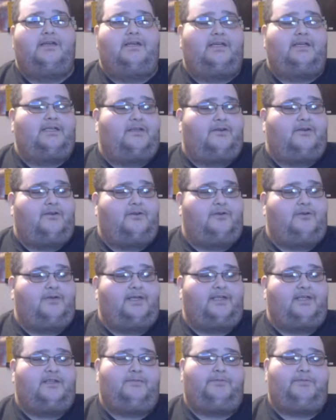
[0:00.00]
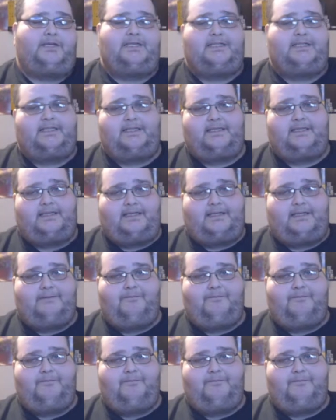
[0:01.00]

including the PC.